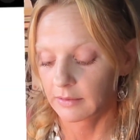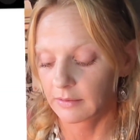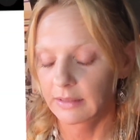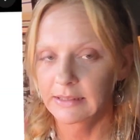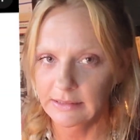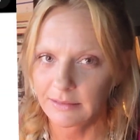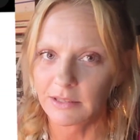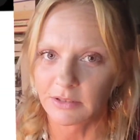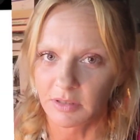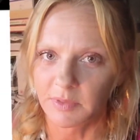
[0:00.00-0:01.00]
this is the
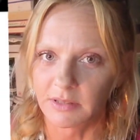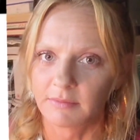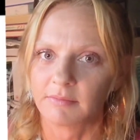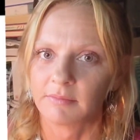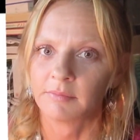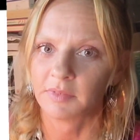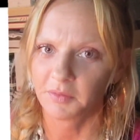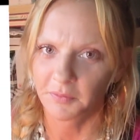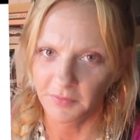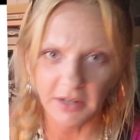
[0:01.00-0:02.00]
description.
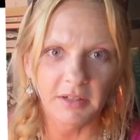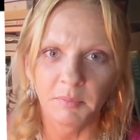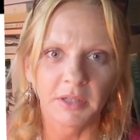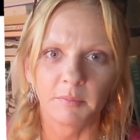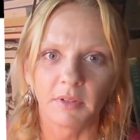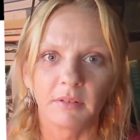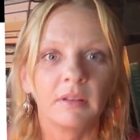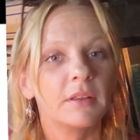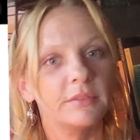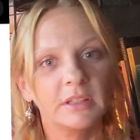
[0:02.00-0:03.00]
Very minimal,
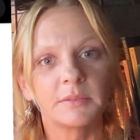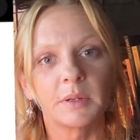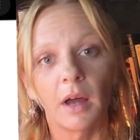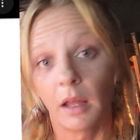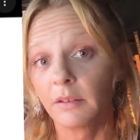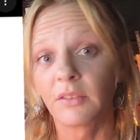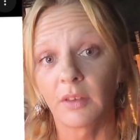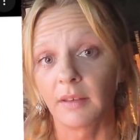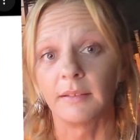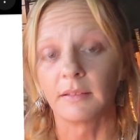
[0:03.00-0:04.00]
and these were
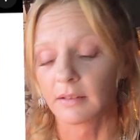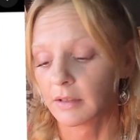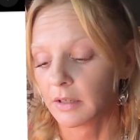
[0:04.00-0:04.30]
unsigned.